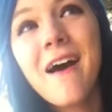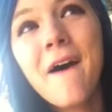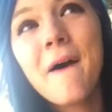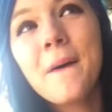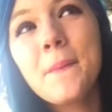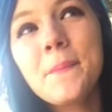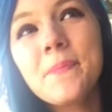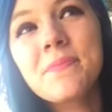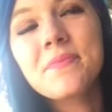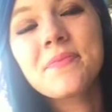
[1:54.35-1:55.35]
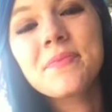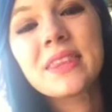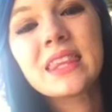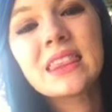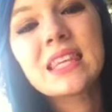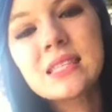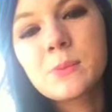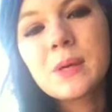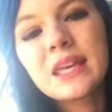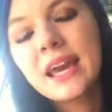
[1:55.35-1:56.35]
Um, this
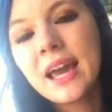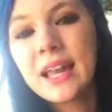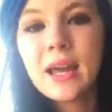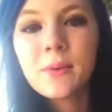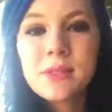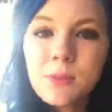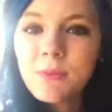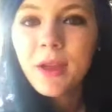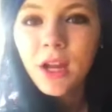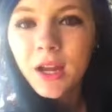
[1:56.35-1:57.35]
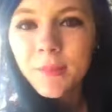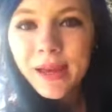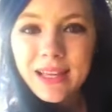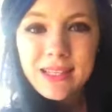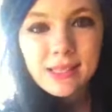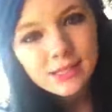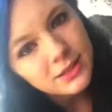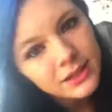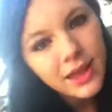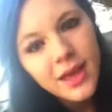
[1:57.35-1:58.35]
weekend I was with my grandma. I
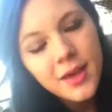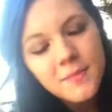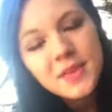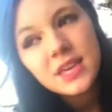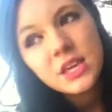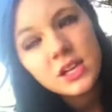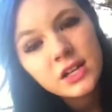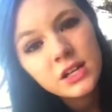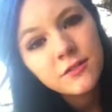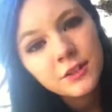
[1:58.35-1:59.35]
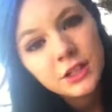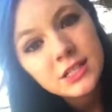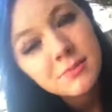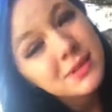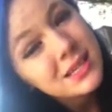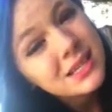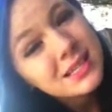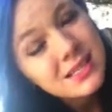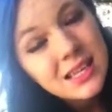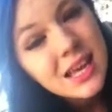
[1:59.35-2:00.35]
still am here for
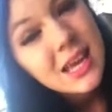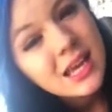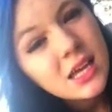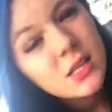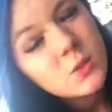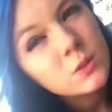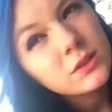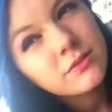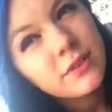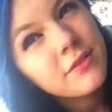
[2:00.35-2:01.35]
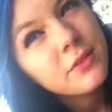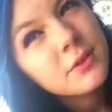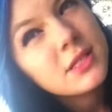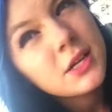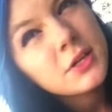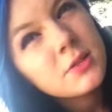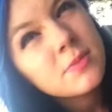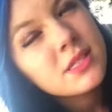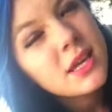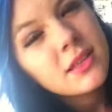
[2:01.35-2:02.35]
Christmas. Sort of, even though it's not
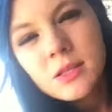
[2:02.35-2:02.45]
Christmas yet.